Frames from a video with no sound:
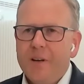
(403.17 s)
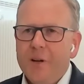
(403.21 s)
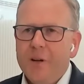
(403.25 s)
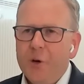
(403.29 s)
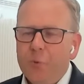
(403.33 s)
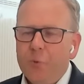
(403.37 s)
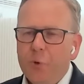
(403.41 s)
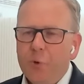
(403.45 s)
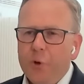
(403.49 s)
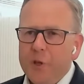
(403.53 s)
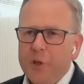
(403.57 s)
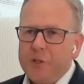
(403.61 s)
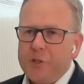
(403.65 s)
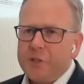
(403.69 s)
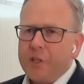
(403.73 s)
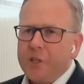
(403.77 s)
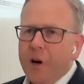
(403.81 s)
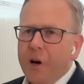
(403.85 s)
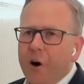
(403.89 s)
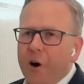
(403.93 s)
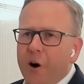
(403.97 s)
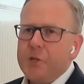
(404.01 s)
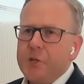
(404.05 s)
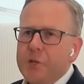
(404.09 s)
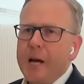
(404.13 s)
Well, this
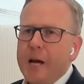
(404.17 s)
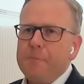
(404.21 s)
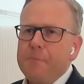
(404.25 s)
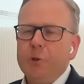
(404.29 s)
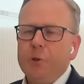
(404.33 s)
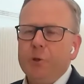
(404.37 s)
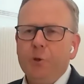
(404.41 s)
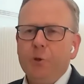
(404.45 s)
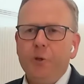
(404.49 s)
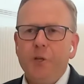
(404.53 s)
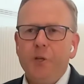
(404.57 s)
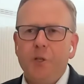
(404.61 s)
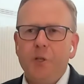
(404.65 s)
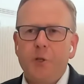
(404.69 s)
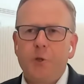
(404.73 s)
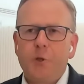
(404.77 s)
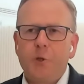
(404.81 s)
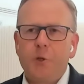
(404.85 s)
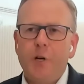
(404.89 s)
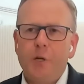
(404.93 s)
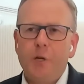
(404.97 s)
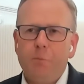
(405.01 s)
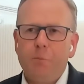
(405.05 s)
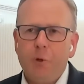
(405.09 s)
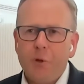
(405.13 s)
car is absolutely incredible.